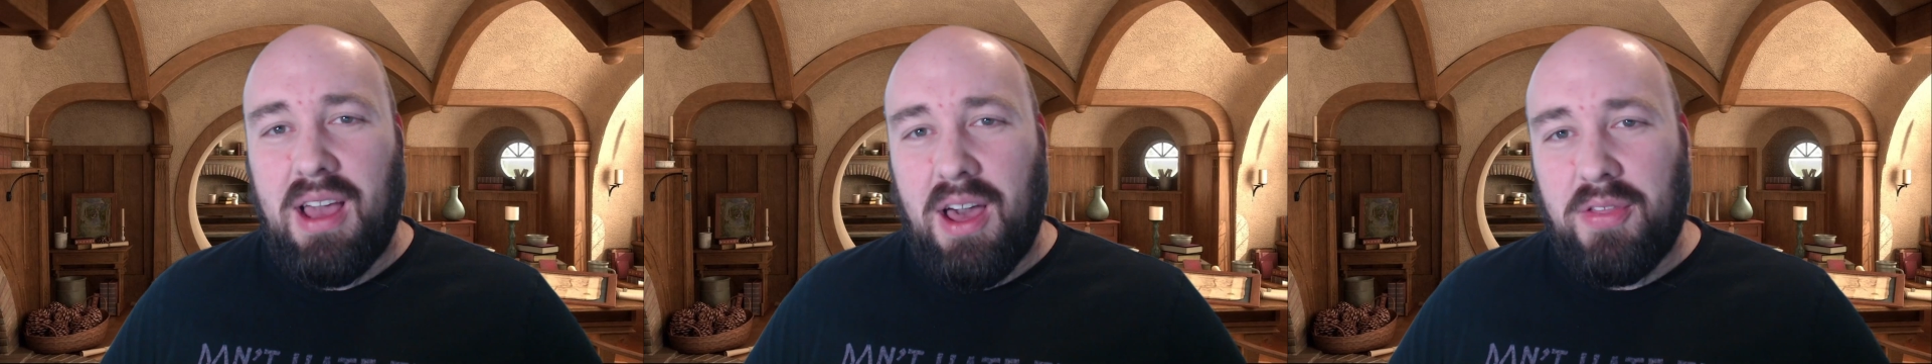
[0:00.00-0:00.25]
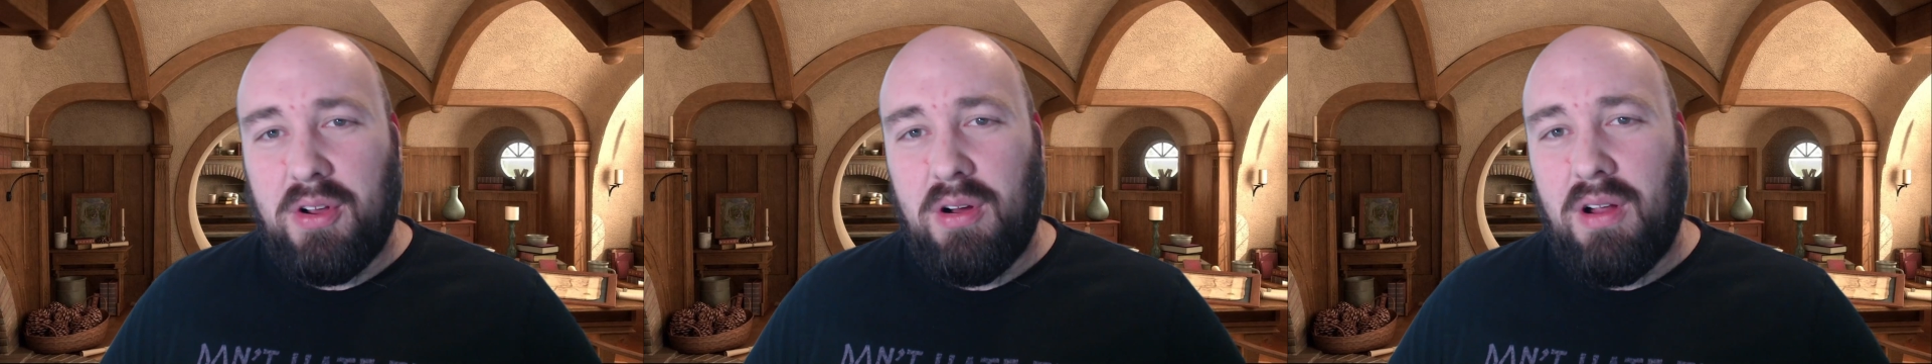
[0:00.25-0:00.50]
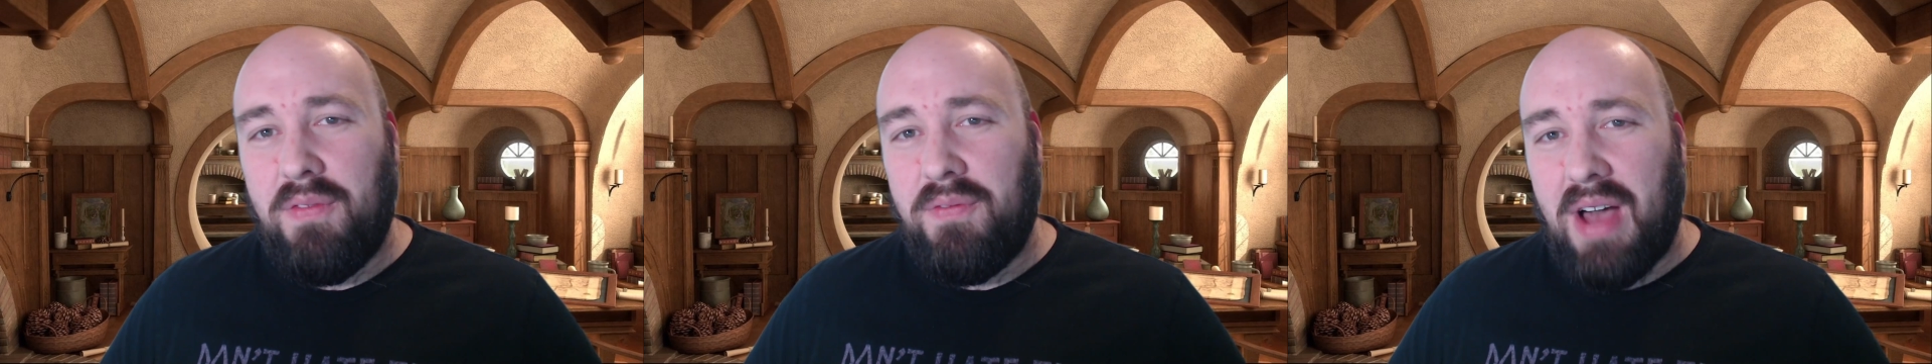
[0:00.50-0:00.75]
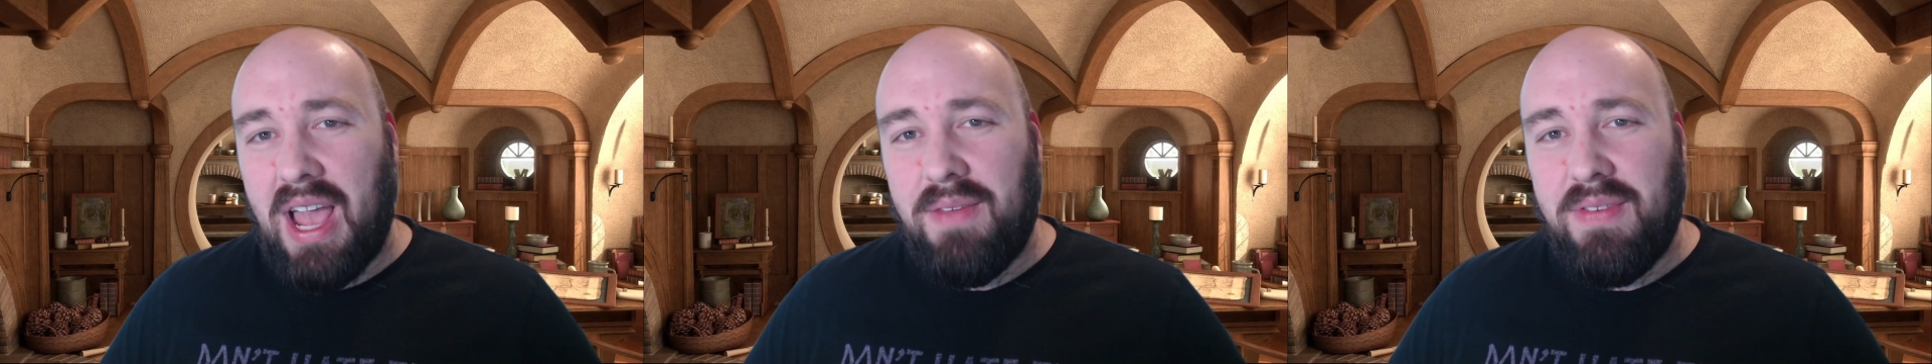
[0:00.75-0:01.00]
other
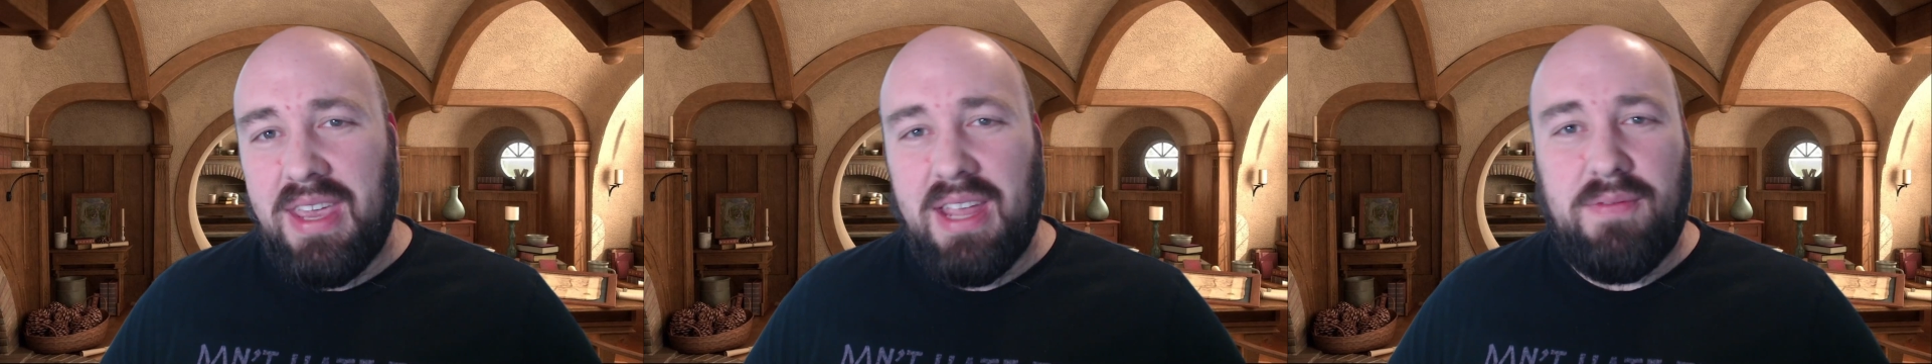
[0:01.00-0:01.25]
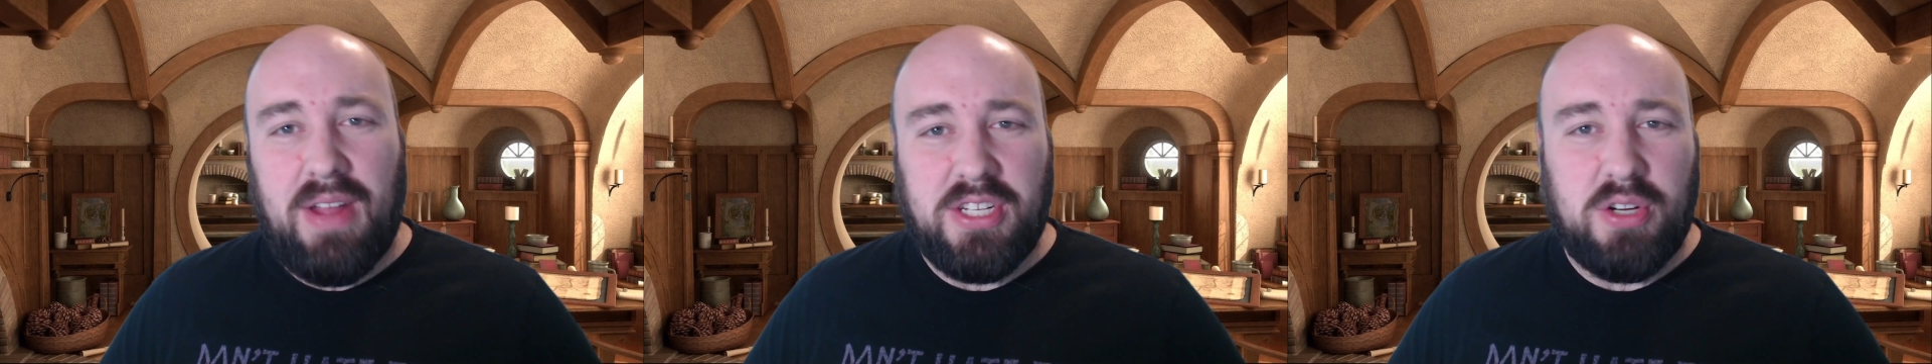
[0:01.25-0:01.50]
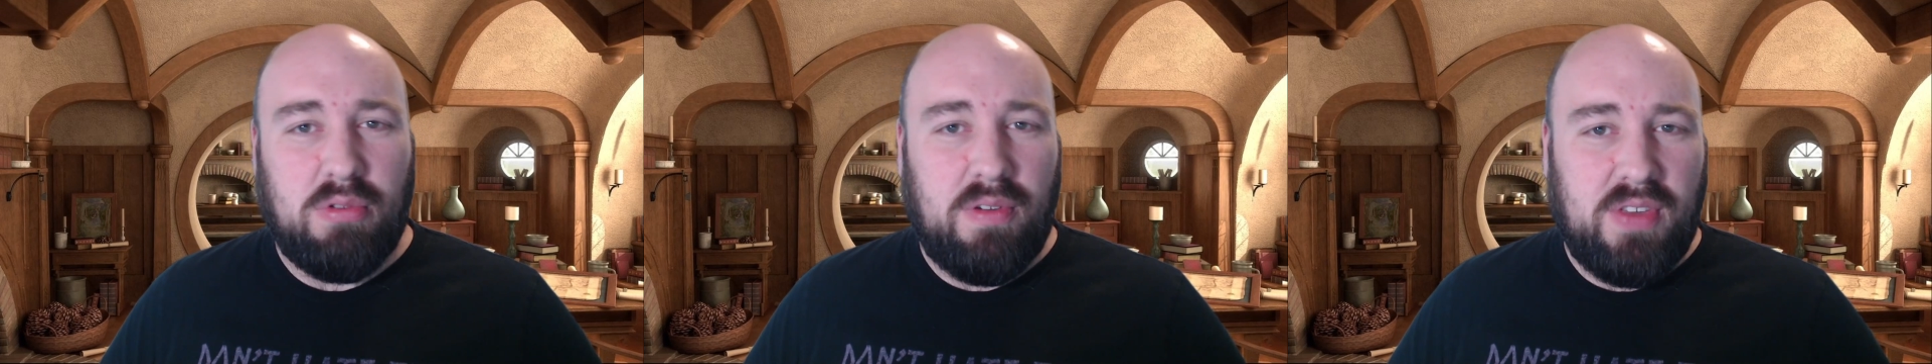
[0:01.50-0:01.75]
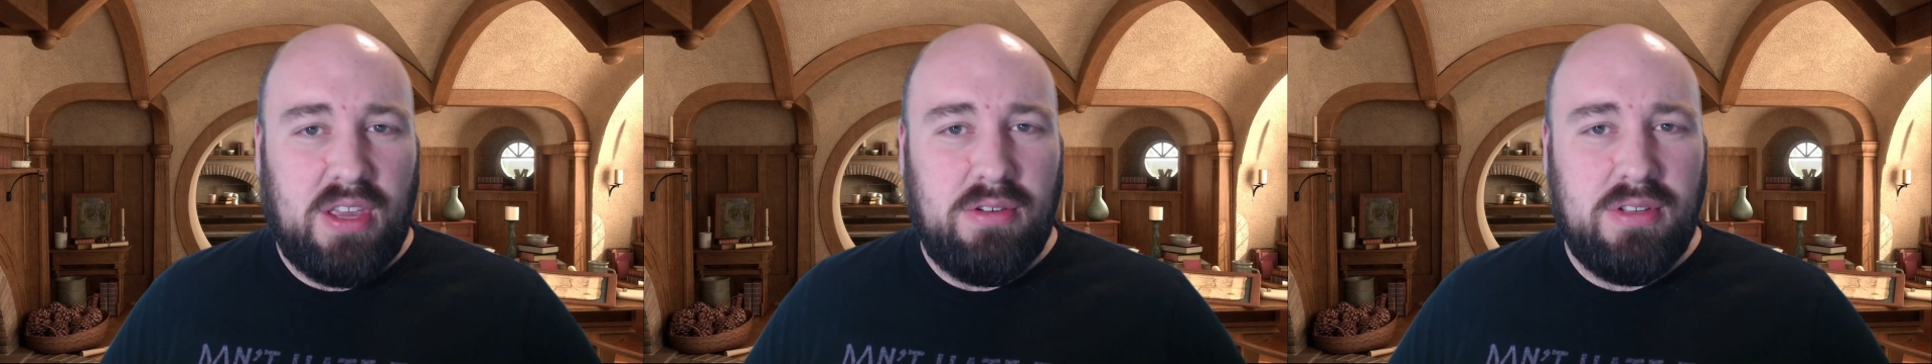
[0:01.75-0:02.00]
5e adventure
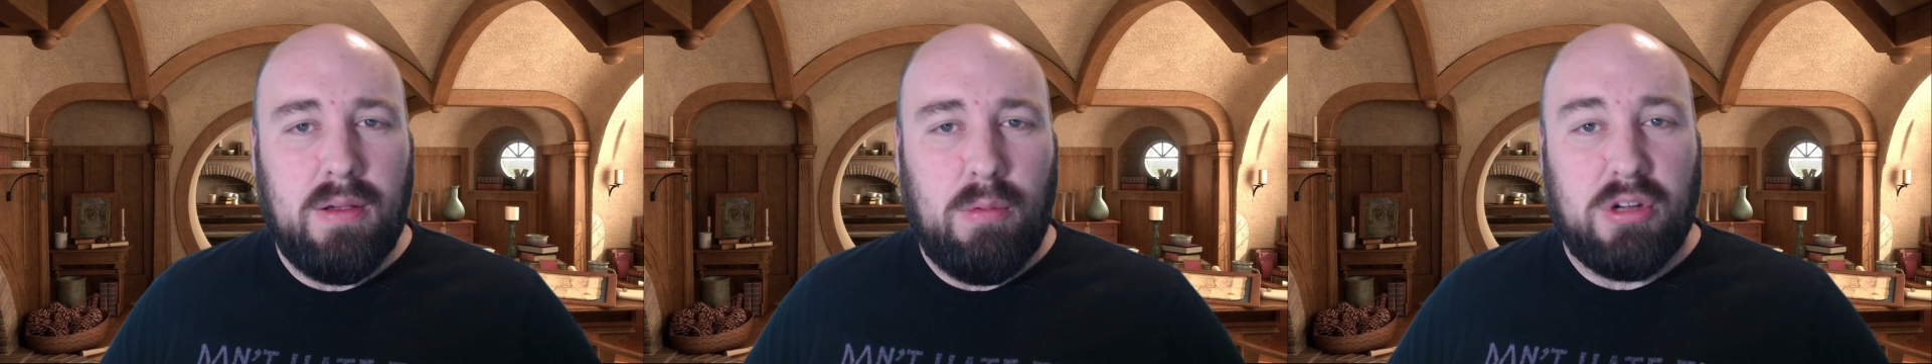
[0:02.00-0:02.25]
reviews,